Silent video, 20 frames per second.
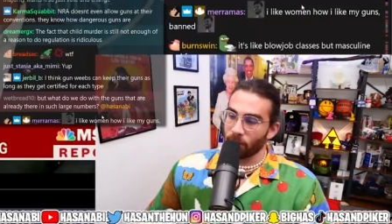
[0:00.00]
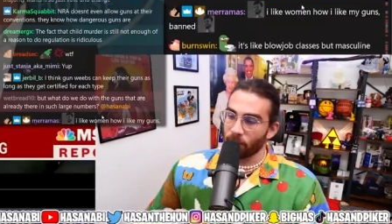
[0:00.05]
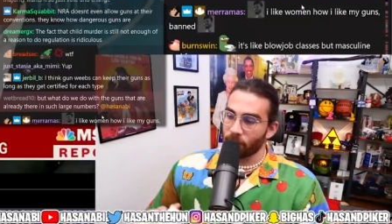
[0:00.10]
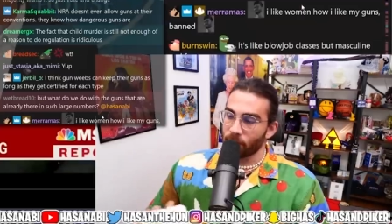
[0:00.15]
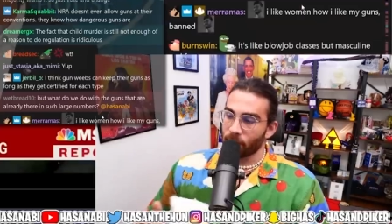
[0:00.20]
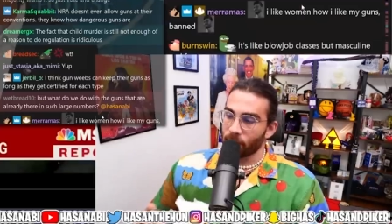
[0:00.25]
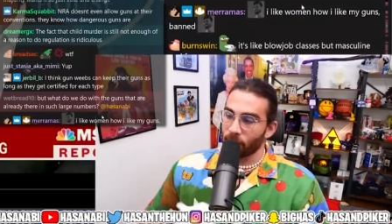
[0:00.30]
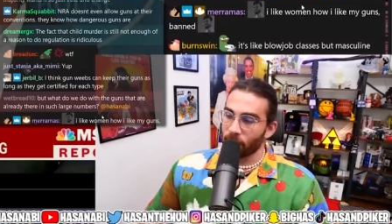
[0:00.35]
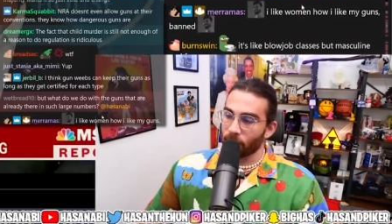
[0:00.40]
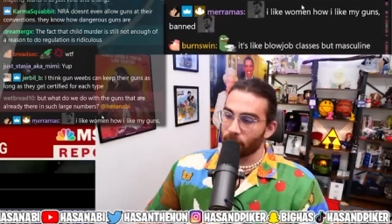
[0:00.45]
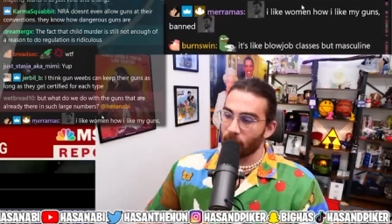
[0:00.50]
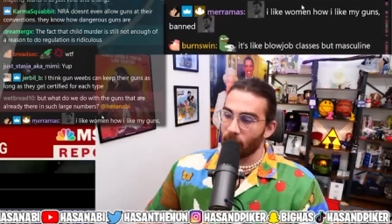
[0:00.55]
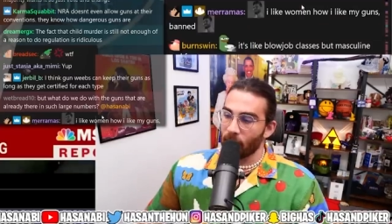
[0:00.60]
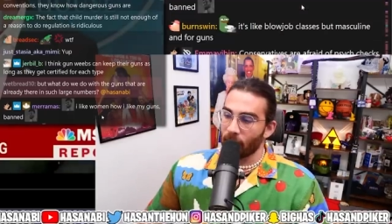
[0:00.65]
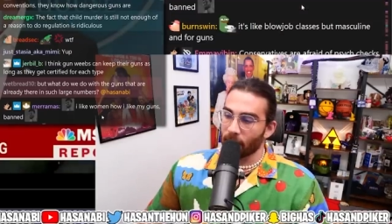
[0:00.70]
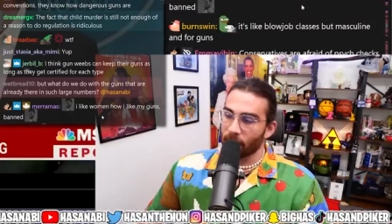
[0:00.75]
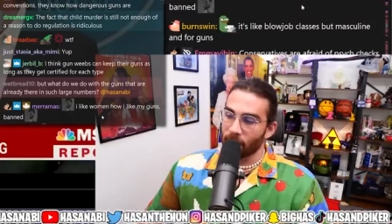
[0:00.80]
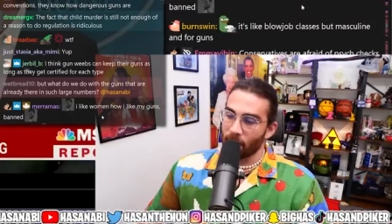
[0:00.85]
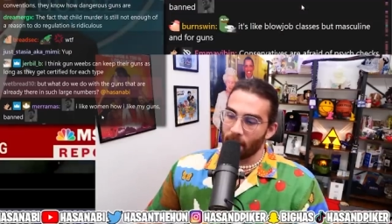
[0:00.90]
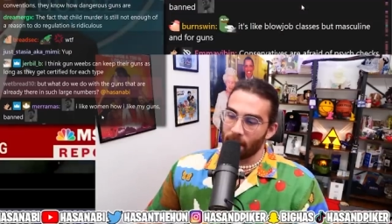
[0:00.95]
It's
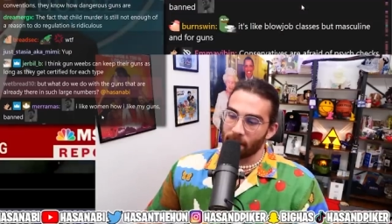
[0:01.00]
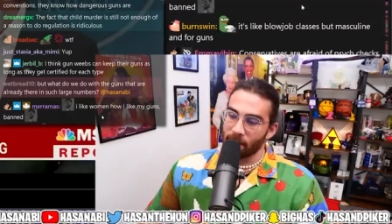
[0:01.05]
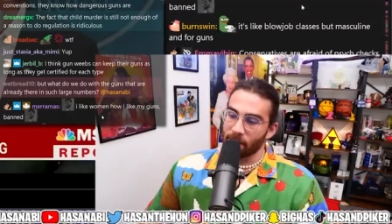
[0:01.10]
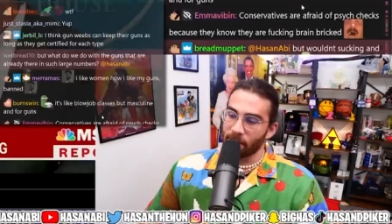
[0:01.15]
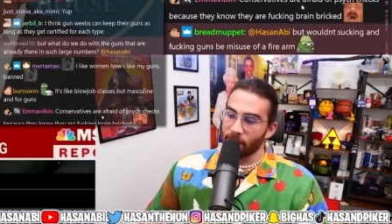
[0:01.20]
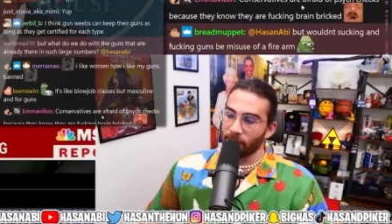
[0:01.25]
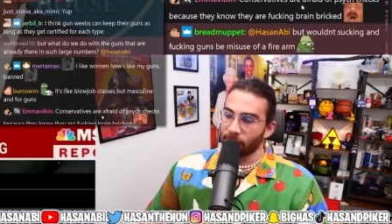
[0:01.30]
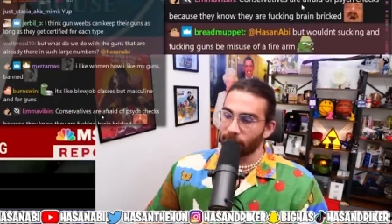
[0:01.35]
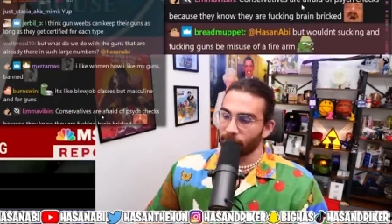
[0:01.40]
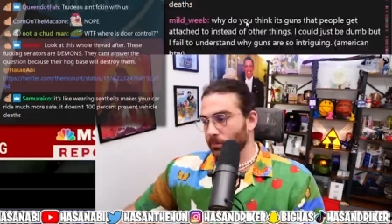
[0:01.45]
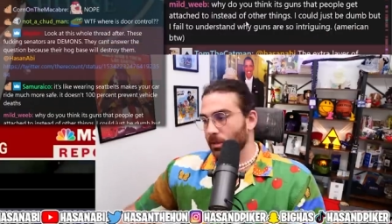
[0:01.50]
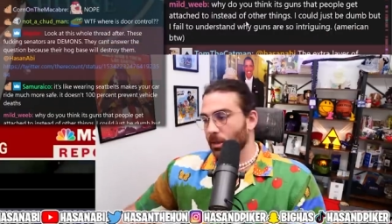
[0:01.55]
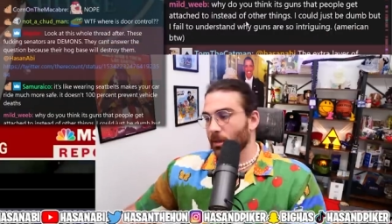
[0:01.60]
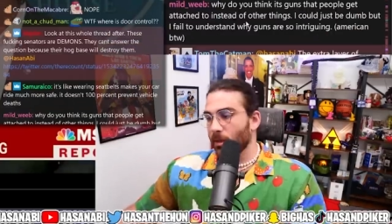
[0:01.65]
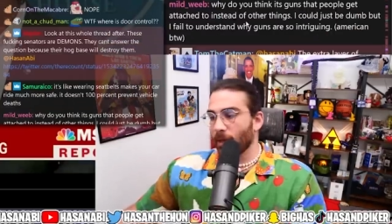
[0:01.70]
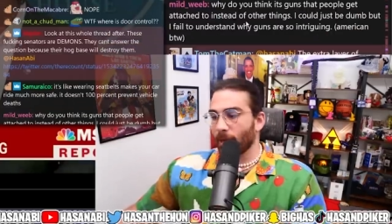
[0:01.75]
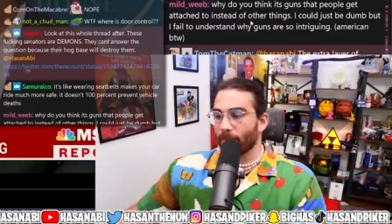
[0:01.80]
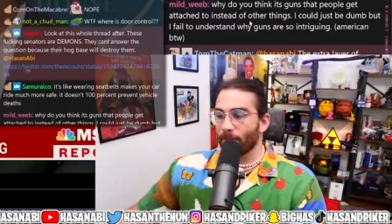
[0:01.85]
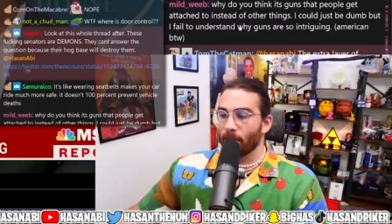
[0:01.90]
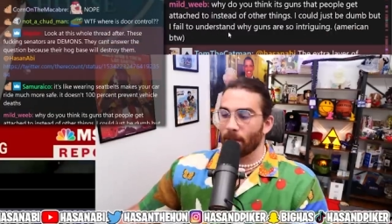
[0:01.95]
kind of crazy that
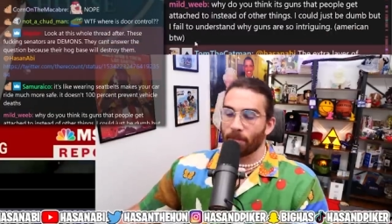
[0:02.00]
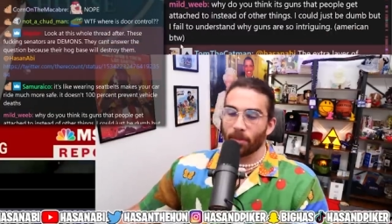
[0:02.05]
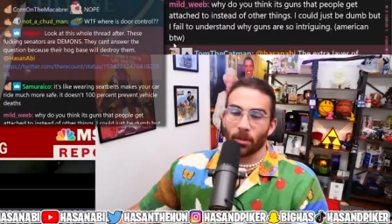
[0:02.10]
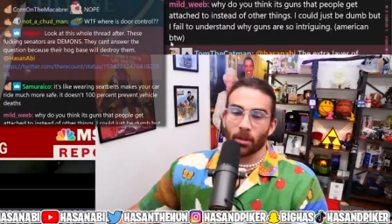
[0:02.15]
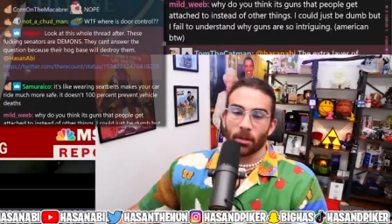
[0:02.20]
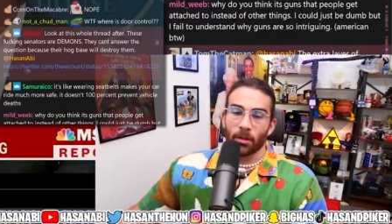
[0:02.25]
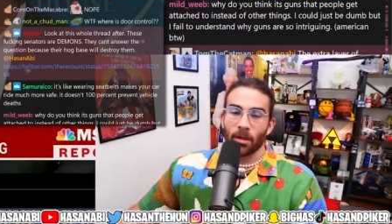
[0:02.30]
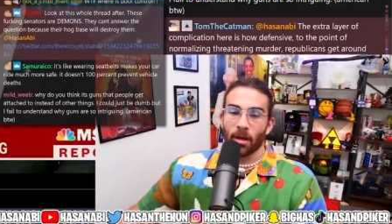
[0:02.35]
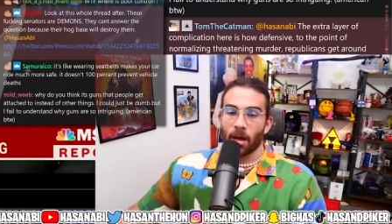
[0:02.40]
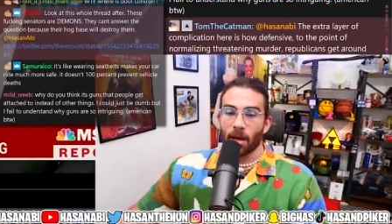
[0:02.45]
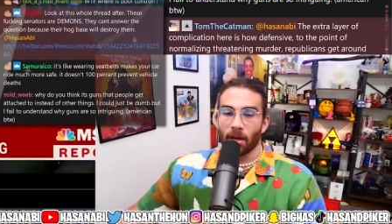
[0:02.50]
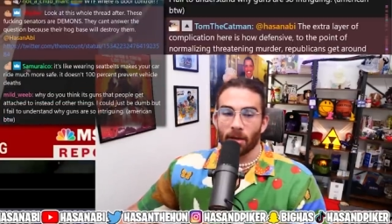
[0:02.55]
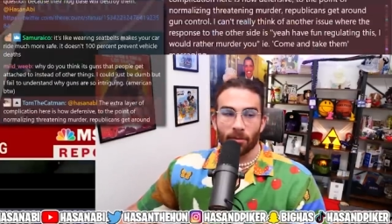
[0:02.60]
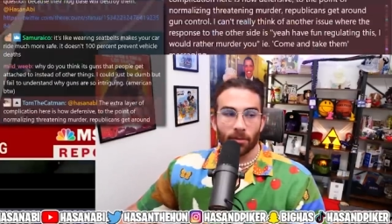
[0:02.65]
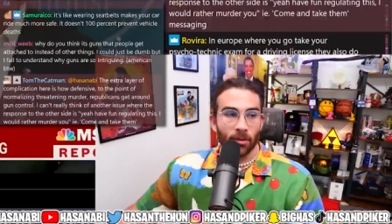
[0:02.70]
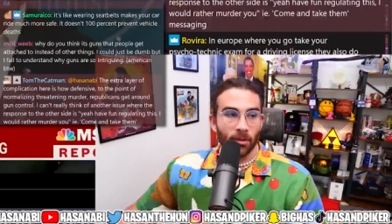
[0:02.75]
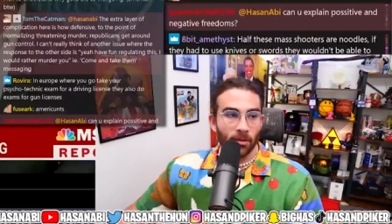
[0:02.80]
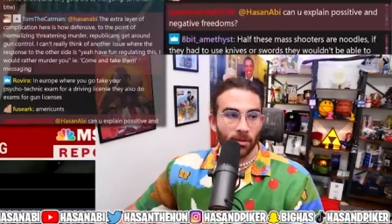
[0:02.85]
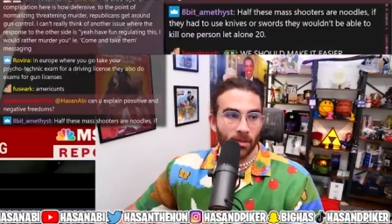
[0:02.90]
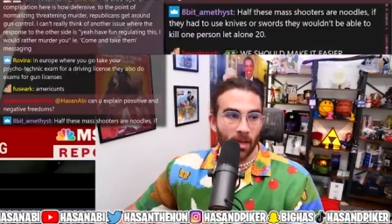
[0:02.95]
like people are not
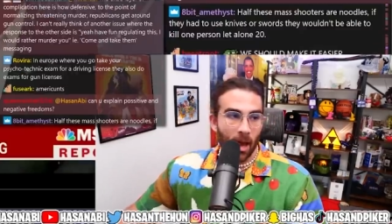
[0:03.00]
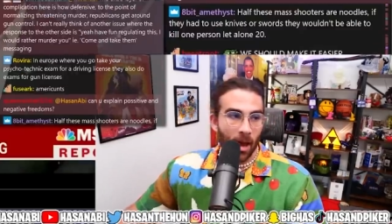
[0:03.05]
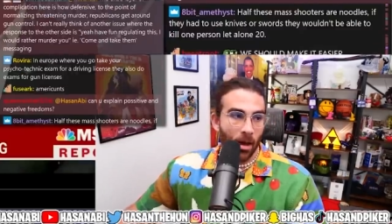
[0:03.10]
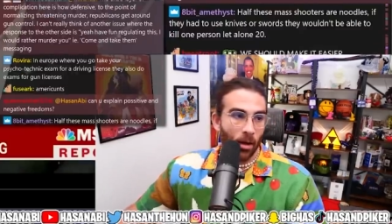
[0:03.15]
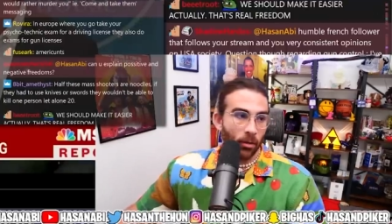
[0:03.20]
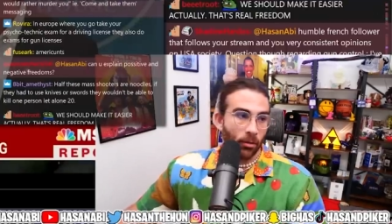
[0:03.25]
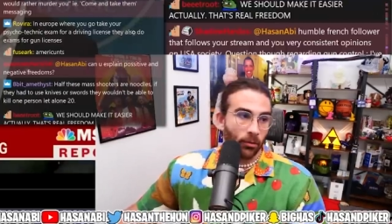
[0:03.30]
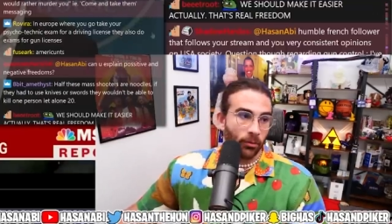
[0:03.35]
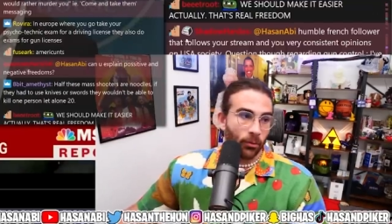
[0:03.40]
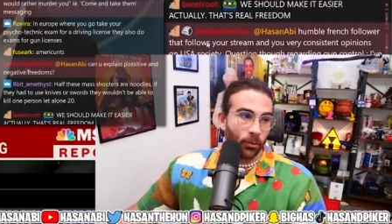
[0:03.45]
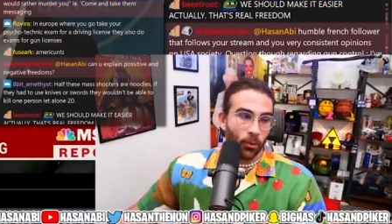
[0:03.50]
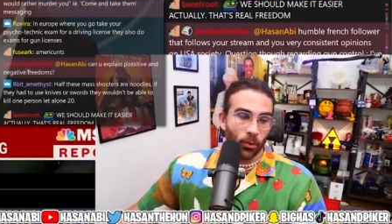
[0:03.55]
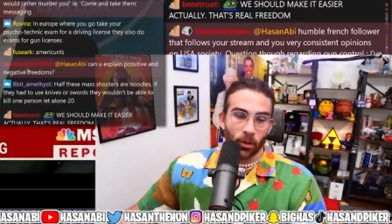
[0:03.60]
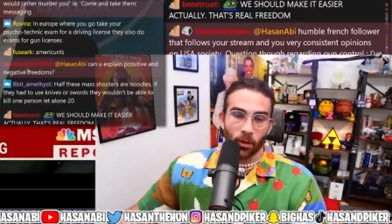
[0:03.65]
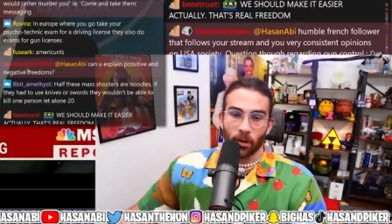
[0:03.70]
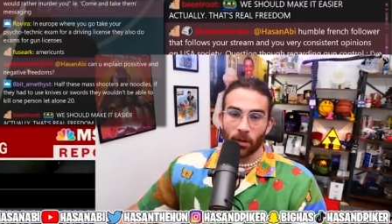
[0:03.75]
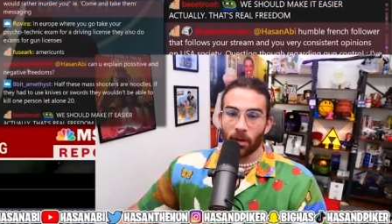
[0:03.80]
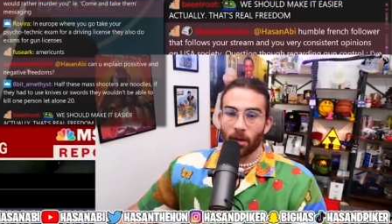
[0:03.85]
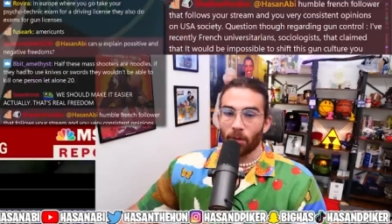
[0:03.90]
even down for